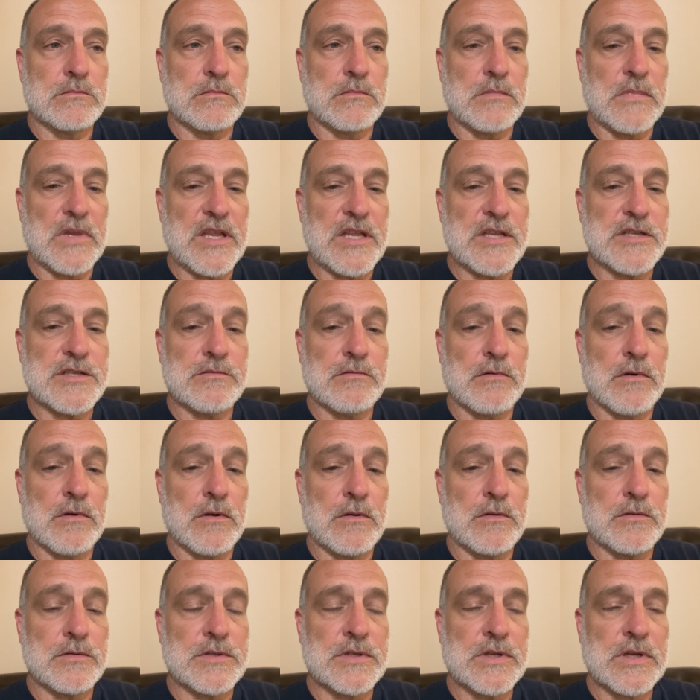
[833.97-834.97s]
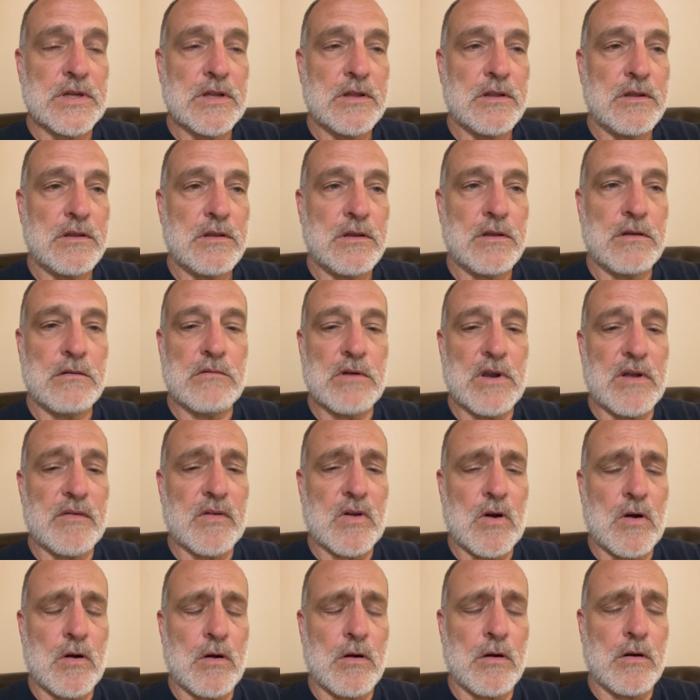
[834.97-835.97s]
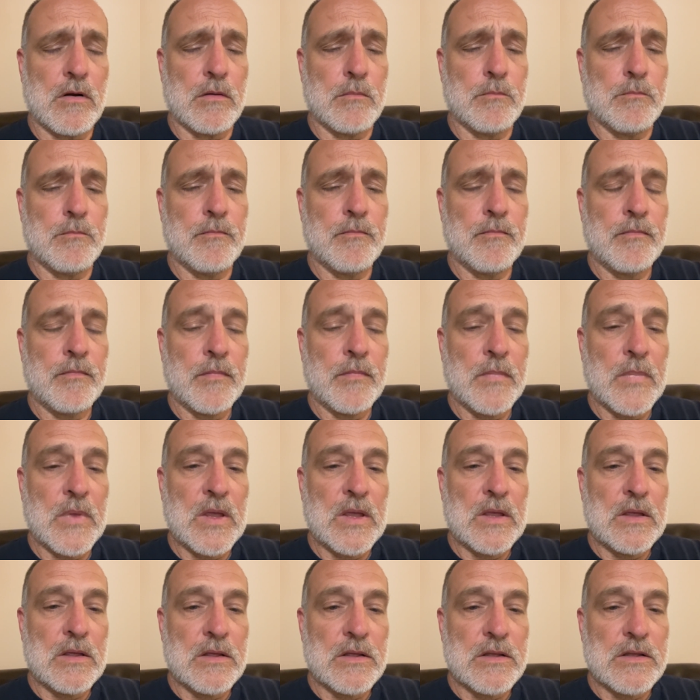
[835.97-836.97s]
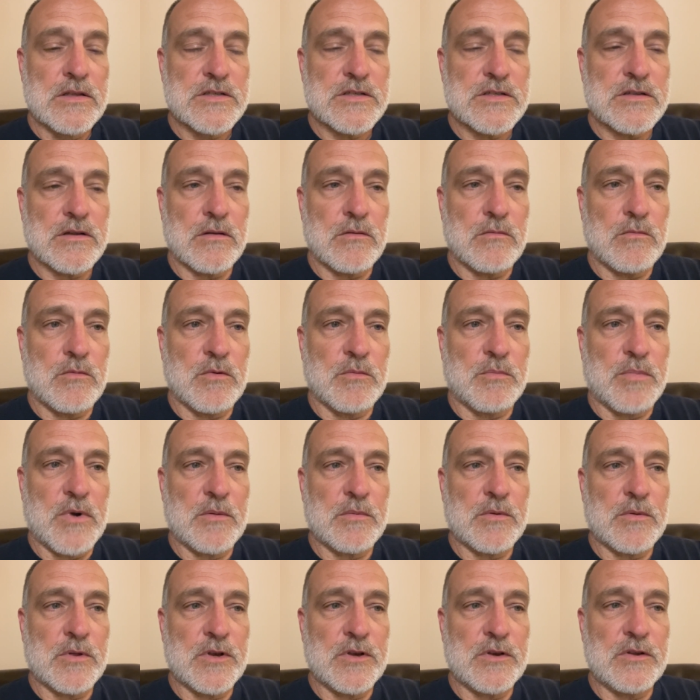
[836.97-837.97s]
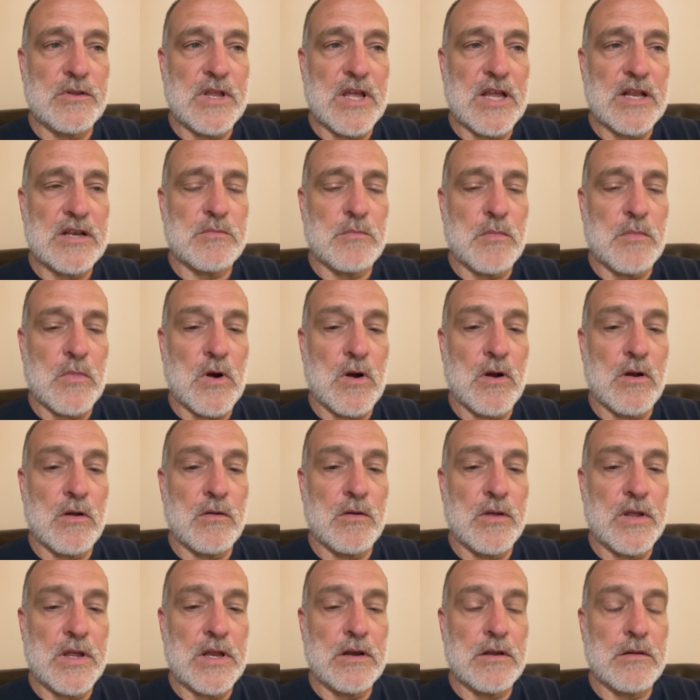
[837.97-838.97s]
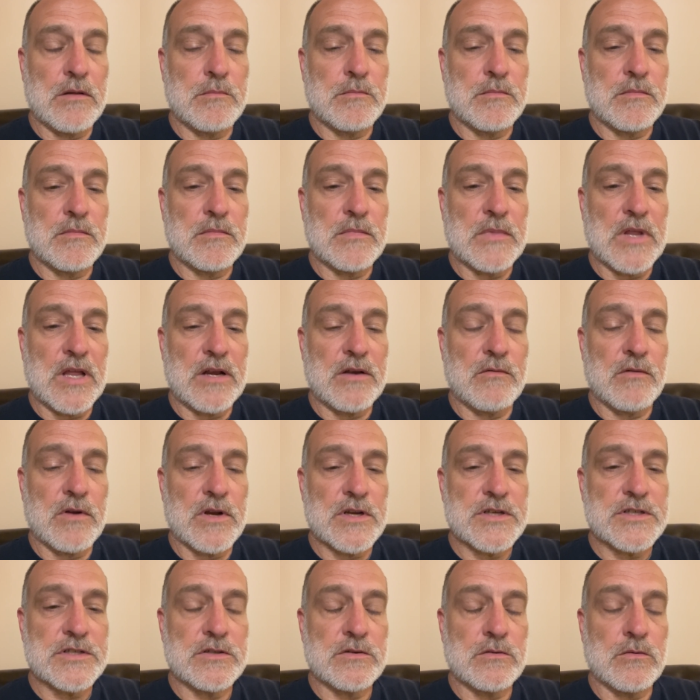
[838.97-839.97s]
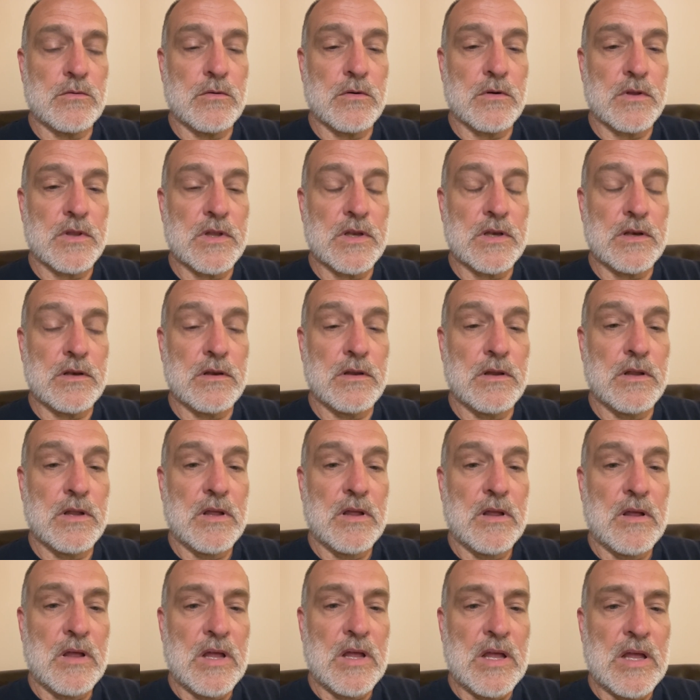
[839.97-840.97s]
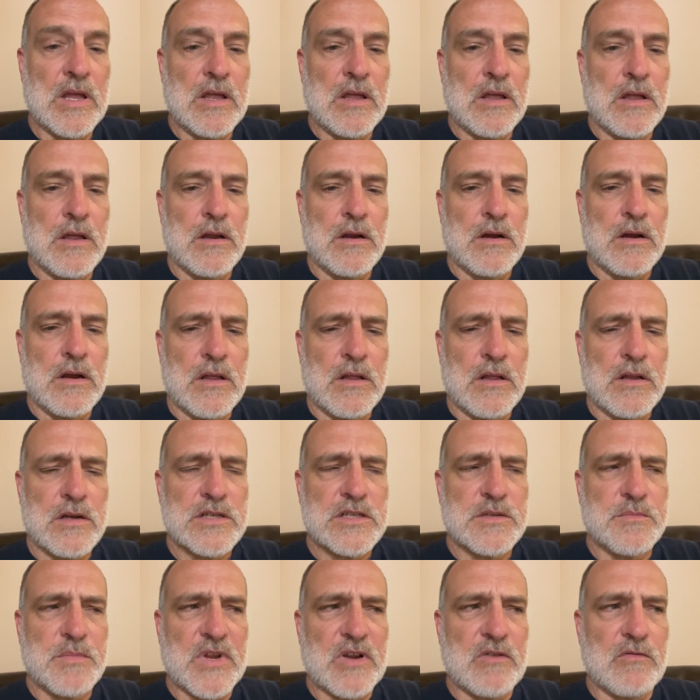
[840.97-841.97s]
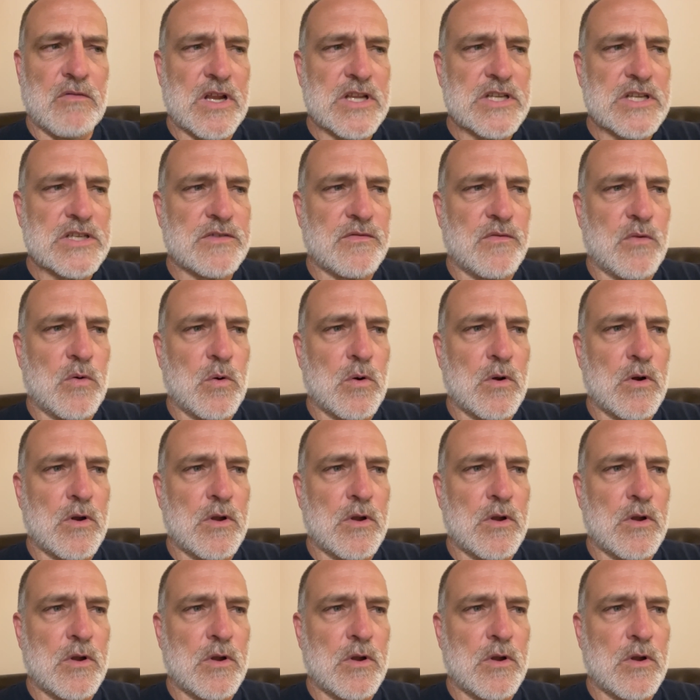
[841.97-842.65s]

easy roads. You drive a car on them. So we're probably going to do that tomorrow, head up that direction north. And there's a big reservoir